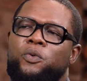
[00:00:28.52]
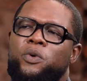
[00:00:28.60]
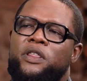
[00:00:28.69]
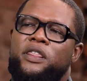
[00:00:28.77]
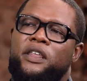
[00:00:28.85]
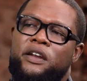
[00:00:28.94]

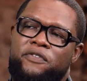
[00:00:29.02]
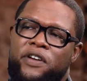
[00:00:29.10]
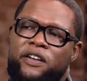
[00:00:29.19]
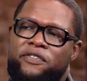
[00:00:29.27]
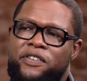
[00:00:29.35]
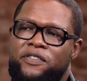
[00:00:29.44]
with Rift
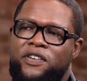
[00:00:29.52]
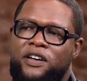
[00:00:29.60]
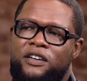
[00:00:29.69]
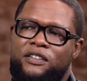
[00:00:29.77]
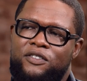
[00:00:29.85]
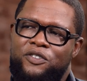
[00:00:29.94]
Valley
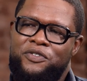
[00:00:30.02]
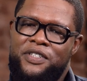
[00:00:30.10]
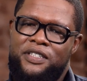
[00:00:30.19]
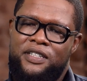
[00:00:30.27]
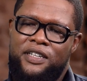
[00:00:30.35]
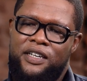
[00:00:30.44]
Fever,
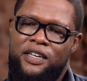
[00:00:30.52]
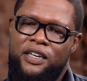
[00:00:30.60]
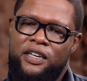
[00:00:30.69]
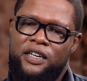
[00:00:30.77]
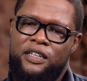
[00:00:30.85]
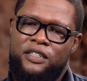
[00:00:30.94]

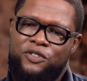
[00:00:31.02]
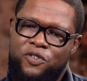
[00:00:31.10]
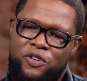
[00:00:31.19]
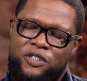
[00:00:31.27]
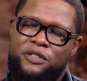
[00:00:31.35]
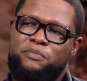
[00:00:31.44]
obviously it is
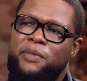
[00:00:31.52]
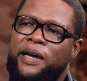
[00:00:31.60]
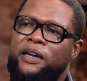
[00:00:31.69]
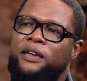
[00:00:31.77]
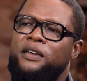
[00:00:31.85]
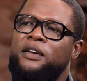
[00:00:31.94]
caused
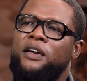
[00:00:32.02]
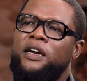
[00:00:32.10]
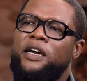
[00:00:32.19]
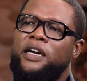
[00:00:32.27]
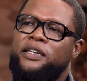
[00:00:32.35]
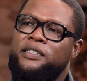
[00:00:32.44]
by
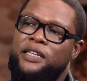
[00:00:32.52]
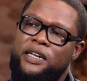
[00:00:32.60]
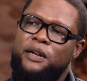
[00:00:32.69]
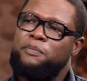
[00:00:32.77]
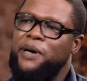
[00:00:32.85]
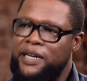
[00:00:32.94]

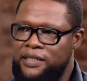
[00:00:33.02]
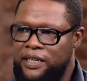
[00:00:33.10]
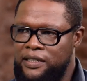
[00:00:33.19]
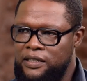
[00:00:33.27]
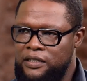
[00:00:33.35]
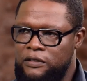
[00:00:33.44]
external
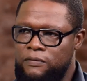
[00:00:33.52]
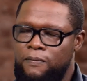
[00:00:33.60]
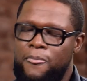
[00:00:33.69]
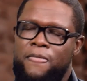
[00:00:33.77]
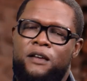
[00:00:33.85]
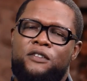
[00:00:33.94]
parasites.
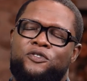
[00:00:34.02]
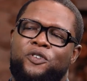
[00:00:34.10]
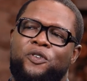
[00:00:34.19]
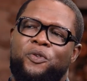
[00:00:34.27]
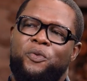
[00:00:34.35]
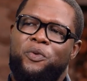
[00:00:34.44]

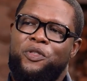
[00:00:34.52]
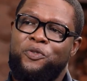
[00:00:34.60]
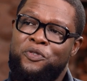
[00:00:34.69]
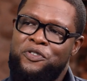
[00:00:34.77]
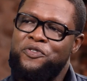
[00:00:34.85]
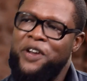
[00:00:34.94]
So with
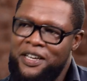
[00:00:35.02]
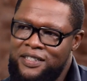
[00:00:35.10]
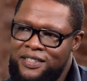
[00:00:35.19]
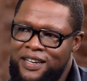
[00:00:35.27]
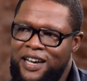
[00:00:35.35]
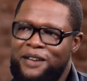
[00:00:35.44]
good
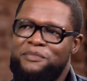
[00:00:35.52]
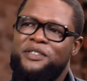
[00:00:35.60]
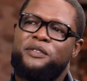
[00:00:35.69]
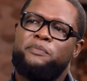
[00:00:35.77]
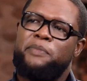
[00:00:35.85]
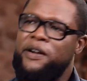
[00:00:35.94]
rains
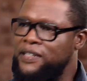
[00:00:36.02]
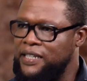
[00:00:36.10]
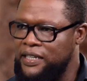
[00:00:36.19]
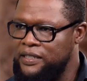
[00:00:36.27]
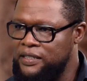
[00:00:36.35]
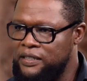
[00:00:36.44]
comes
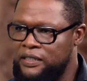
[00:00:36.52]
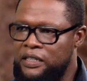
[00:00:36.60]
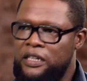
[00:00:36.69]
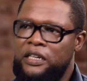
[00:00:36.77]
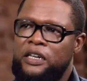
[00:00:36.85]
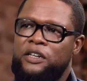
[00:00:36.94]
parasites,
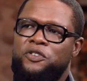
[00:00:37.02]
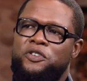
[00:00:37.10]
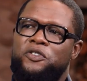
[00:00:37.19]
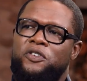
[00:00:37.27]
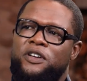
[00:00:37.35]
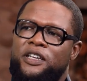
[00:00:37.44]

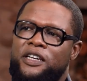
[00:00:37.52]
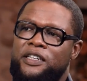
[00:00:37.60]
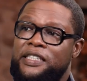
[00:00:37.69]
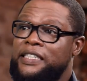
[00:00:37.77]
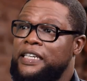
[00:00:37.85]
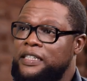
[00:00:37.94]
not only
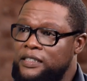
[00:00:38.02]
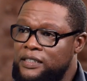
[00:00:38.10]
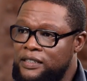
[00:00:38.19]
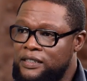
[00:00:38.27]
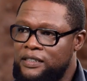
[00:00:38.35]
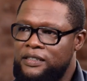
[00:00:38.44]

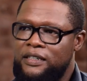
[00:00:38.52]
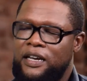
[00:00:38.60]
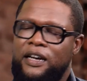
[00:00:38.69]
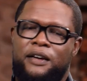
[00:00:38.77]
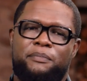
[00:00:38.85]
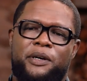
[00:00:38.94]
ticks,
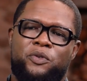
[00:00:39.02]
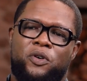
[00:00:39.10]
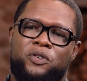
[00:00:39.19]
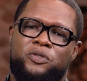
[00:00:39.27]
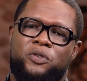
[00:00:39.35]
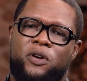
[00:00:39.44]
but we
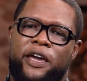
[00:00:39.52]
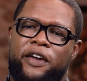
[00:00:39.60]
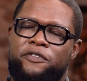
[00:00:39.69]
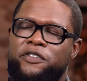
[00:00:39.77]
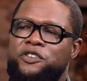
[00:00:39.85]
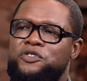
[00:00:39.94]
also
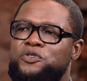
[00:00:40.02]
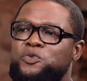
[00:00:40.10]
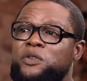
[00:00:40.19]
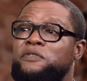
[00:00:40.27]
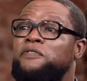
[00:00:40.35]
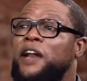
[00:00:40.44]
have issues
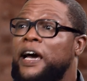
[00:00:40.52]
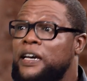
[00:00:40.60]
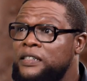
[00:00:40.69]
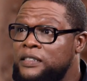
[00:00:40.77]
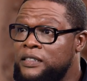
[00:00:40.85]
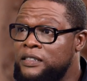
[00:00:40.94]
with
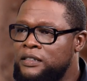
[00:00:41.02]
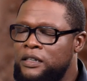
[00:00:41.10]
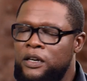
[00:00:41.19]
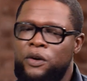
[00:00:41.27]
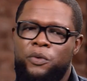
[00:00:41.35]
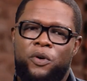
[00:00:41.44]
flies.
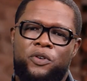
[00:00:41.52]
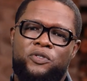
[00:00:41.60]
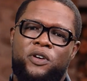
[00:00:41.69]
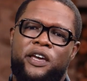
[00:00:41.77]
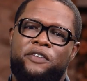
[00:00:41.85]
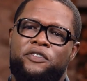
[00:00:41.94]
We
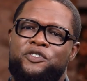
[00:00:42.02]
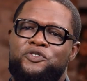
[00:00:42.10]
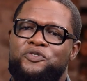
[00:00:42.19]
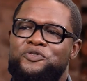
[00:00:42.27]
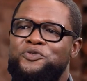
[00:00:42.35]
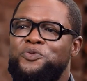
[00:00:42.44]
also have
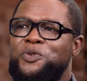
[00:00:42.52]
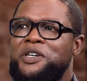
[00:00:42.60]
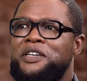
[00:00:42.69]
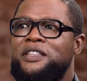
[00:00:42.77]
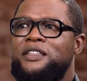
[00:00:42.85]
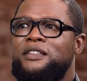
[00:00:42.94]
issues
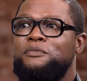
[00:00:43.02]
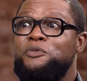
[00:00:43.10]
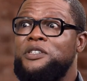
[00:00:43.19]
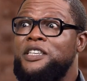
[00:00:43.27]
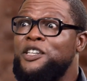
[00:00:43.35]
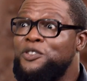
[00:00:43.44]
with
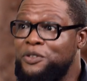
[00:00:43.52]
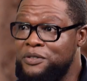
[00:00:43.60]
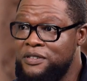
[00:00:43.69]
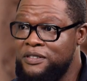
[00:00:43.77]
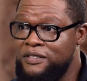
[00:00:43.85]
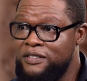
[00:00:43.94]
mosquitoes.